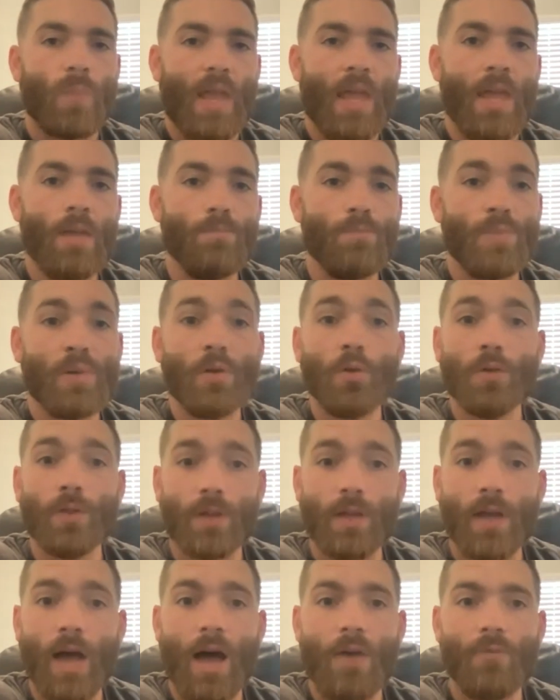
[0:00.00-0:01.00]
and build the
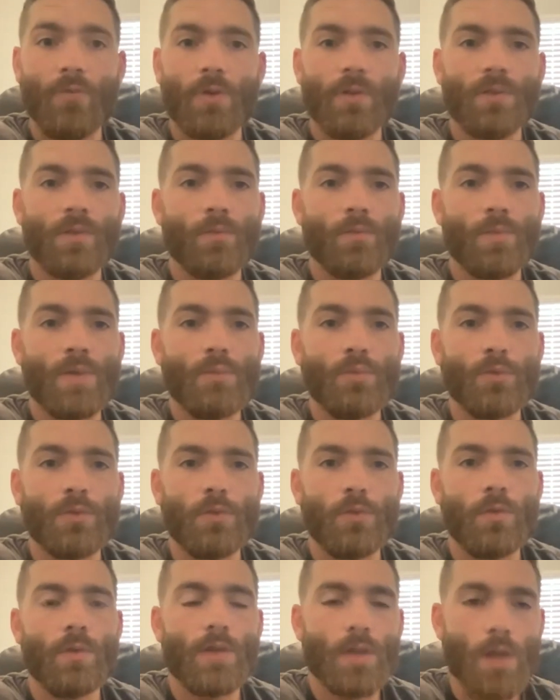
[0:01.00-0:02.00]
confidence in people
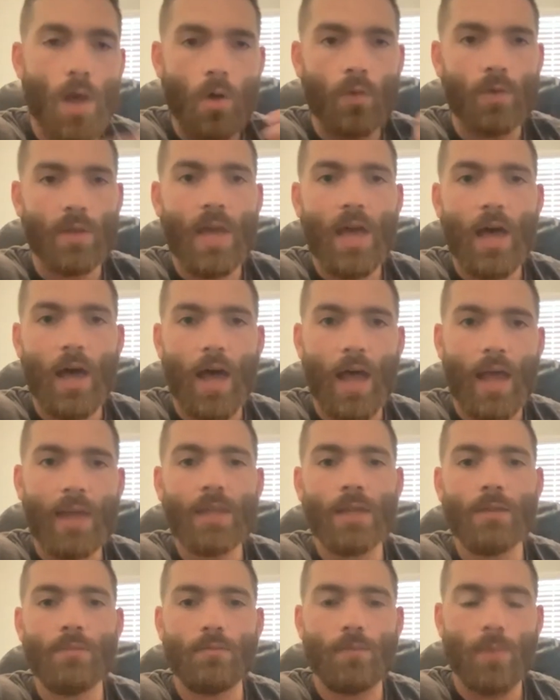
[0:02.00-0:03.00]
too, that know, yeah, I
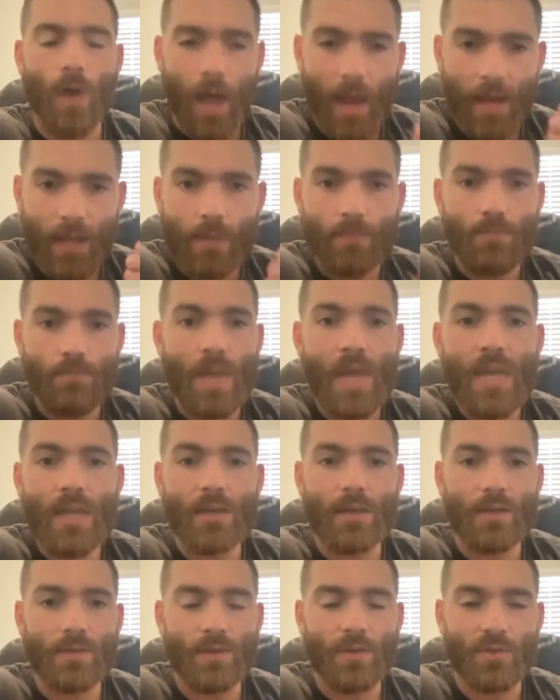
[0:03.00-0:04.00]
can make a
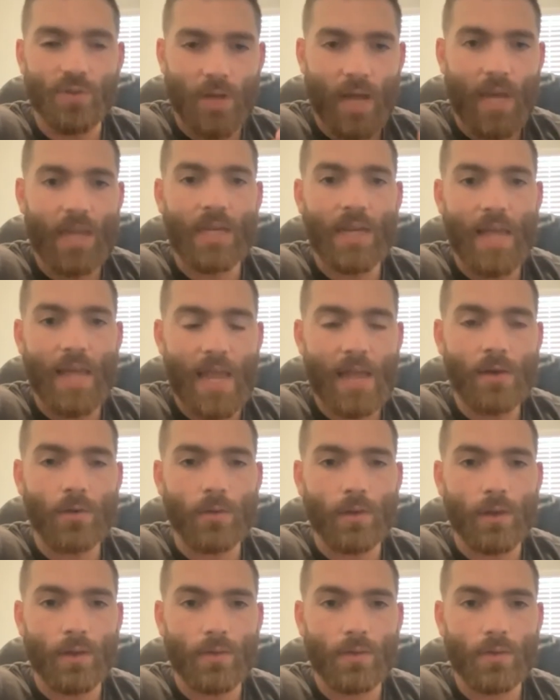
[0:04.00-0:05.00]
decision. I can handle
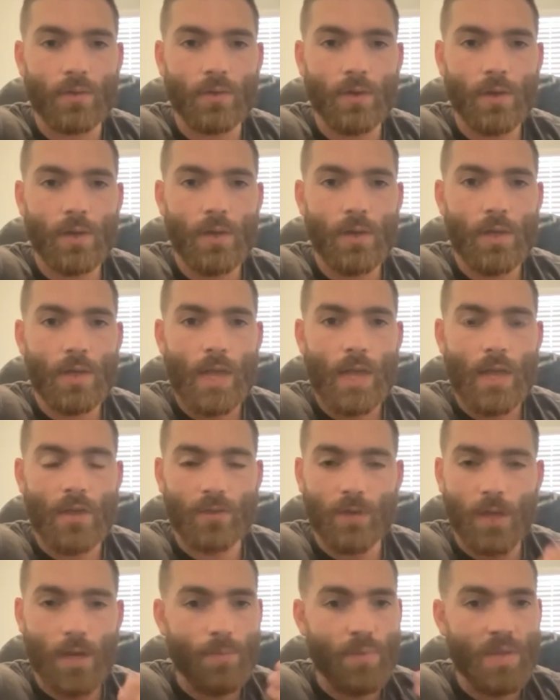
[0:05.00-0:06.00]
this. It's
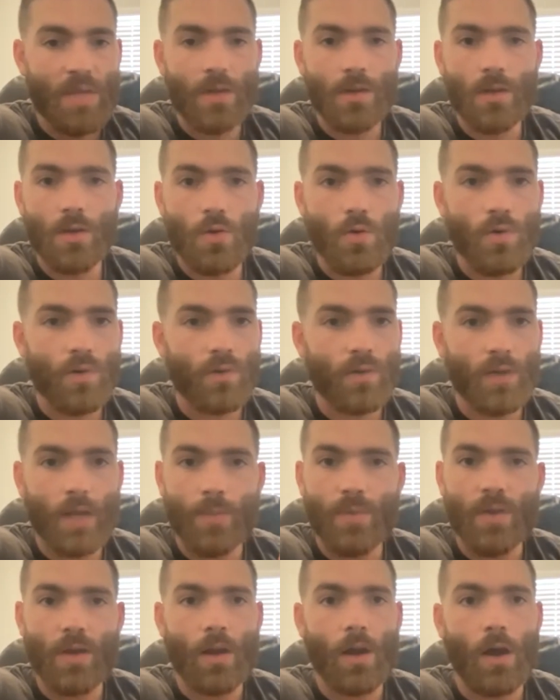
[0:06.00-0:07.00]
going to be new. It's going to
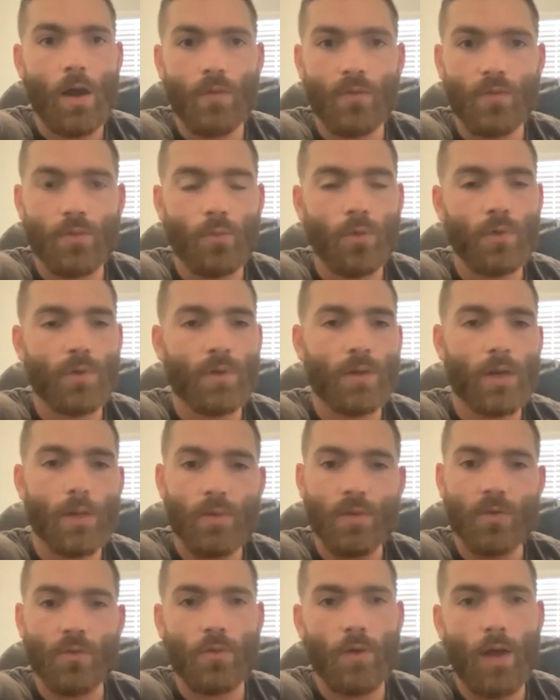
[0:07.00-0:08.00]
be uncomfortable. It's going to
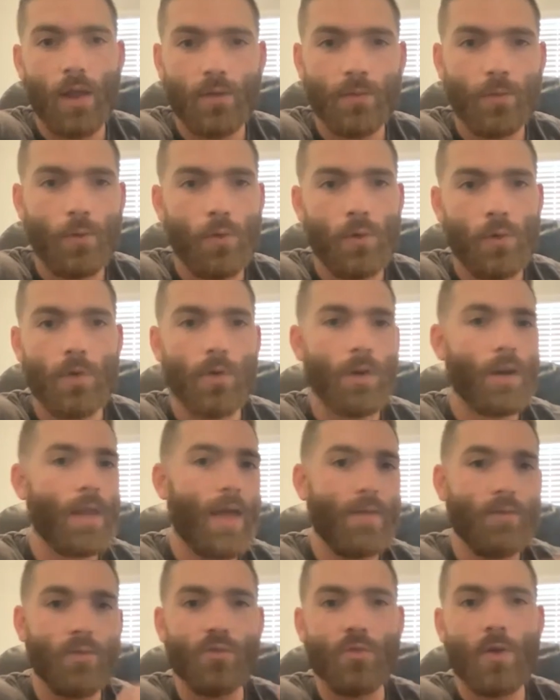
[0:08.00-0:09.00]
be stressful. You're going to
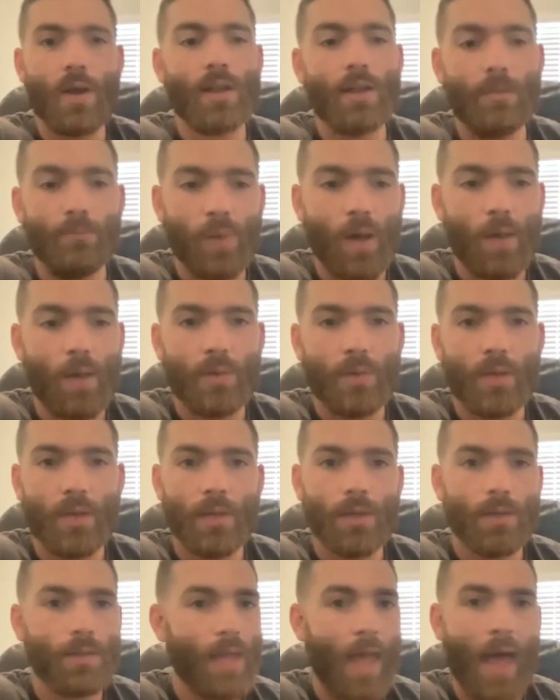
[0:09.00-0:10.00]
have adrenaline pumping.
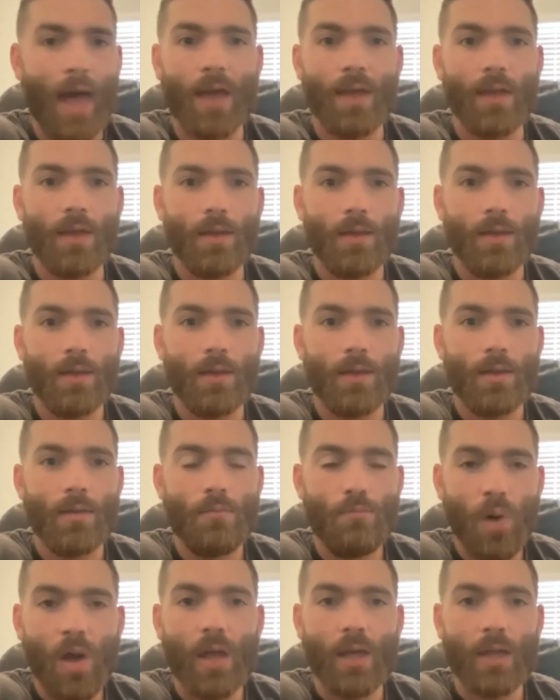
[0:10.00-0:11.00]
Yeah.
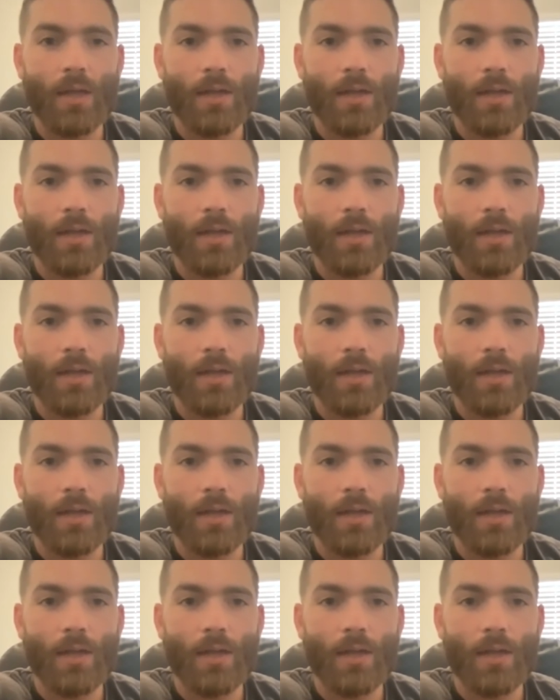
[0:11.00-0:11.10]
But